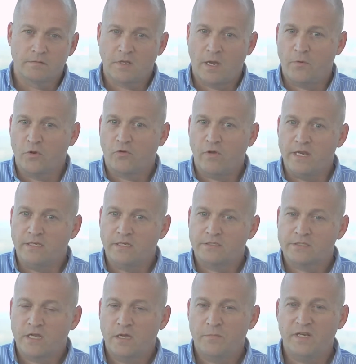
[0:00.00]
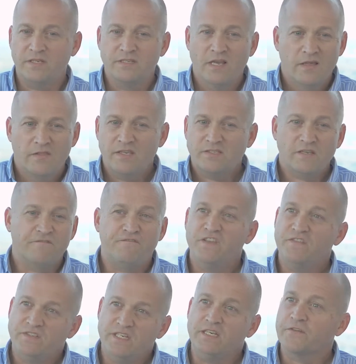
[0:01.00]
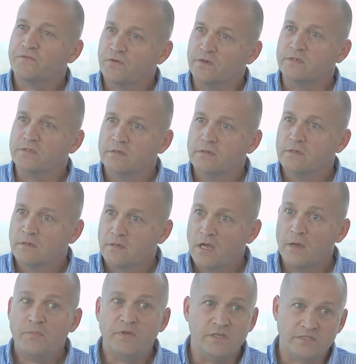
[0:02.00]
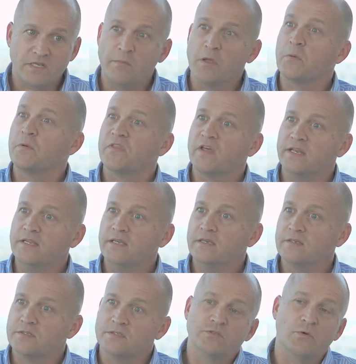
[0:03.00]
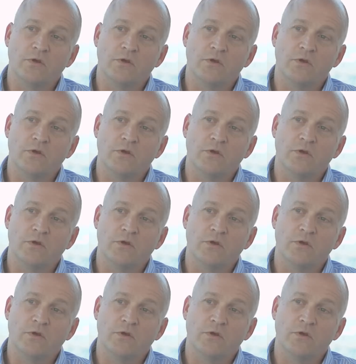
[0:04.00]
couple great Dutch companies. They saw 50 different companies coming up with ideas in